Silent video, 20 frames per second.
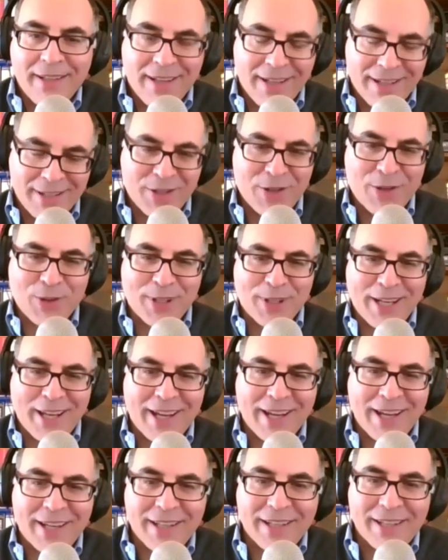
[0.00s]
And you and
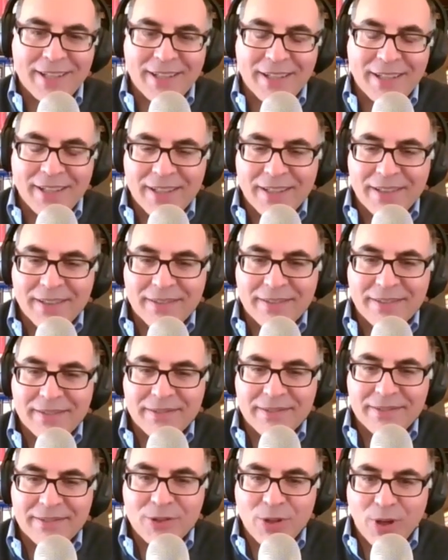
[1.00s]
I
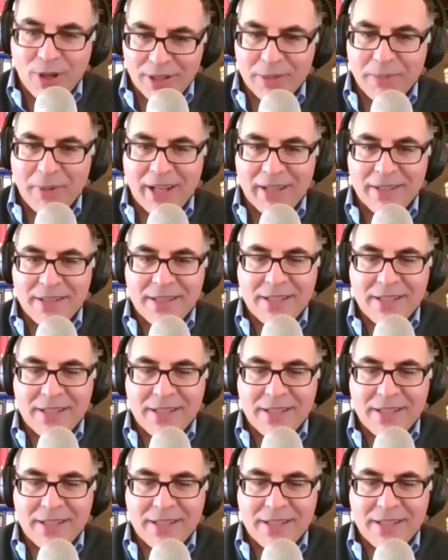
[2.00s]
talked about the